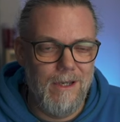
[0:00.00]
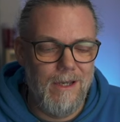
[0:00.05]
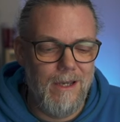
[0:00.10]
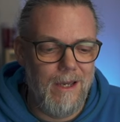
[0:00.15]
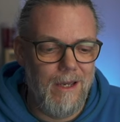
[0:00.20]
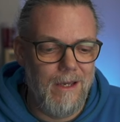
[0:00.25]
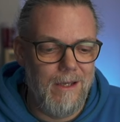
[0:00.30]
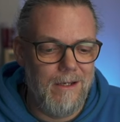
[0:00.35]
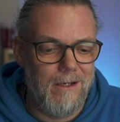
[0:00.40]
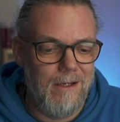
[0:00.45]

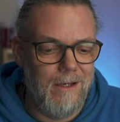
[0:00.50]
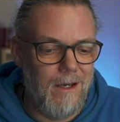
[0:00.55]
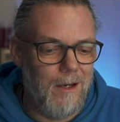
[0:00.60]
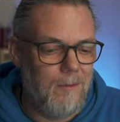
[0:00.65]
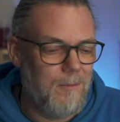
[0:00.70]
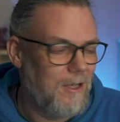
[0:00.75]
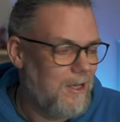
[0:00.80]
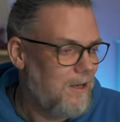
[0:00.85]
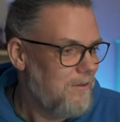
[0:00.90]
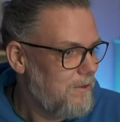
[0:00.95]
And I
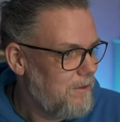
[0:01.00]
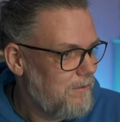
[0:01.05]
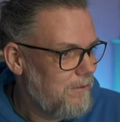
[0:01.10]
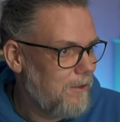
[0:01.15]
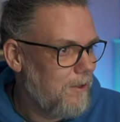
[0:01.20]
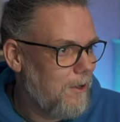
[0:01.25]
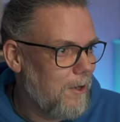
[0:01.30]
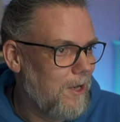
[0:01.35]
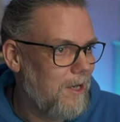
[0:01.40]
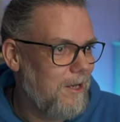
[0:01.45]
mean, I've even
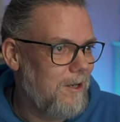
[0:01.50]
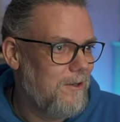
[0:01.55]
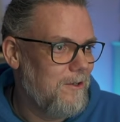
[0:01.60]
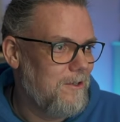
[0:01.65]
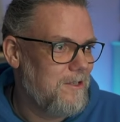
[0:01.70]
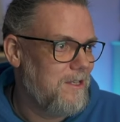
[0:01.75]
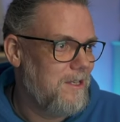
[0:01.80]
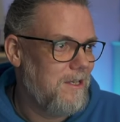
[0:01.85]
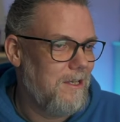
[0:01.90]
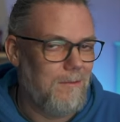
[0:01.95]
got hair
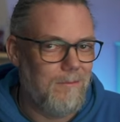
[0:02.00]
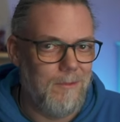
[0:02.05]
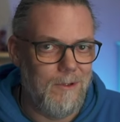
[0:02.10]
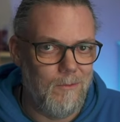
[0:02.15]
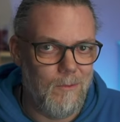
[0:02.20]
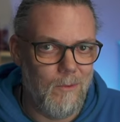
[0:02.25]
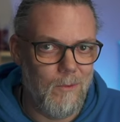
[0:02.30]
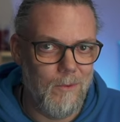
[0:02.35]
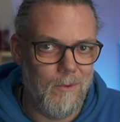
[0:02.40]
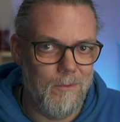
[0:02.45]
to keep me
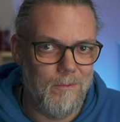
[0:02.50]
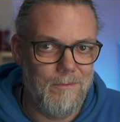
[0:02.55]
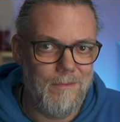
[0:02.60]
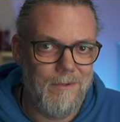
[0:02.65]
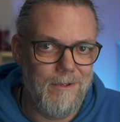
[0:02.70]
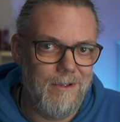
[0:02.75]
warm.